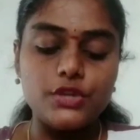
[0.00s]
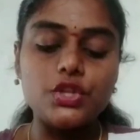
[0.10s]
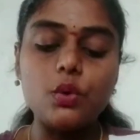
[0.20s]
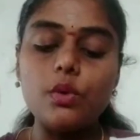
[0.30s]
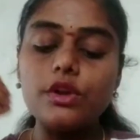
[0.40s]

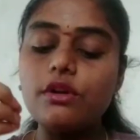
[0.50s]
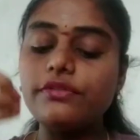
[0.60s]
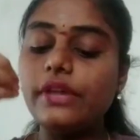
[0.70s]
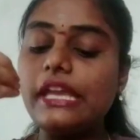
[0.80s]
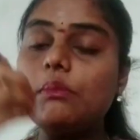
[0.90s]
So one
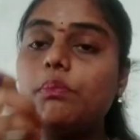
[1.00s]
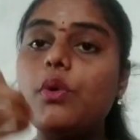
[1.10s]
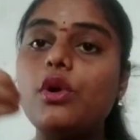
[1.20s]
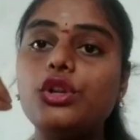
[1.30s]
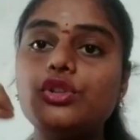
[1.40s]
of the
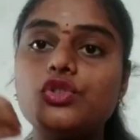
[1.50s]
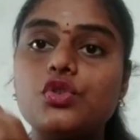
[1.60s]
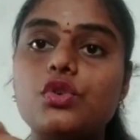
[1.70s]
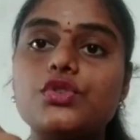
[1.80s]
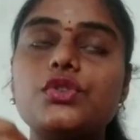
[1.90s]
important
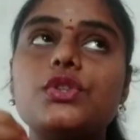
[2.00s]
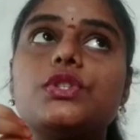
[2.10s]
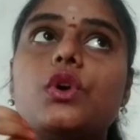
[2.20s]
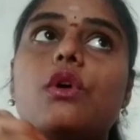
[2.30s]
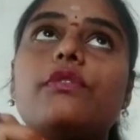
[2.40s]

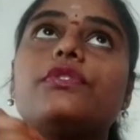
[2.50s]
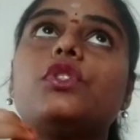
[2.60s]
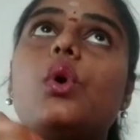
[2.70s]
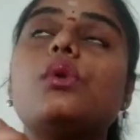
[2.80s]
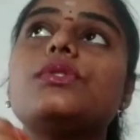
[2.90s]
sources of
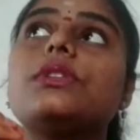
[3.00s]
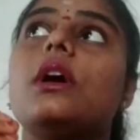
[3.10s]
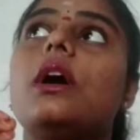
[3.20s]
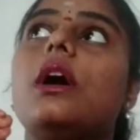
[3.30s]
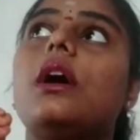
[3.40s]
those
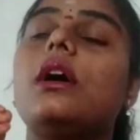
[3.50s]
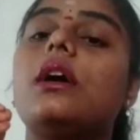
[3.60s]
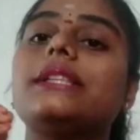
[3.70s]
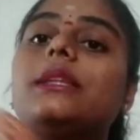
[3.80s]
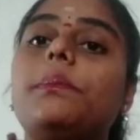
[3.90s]

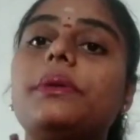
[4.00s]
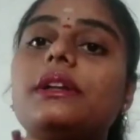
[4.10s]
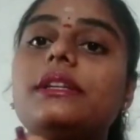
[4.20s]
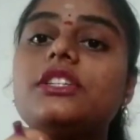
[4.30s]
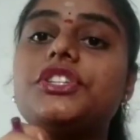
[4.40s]
the
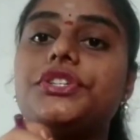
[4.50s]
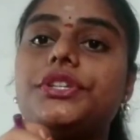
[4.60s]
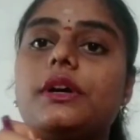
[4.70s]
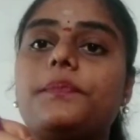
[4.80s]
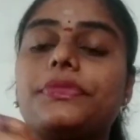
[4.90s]
British,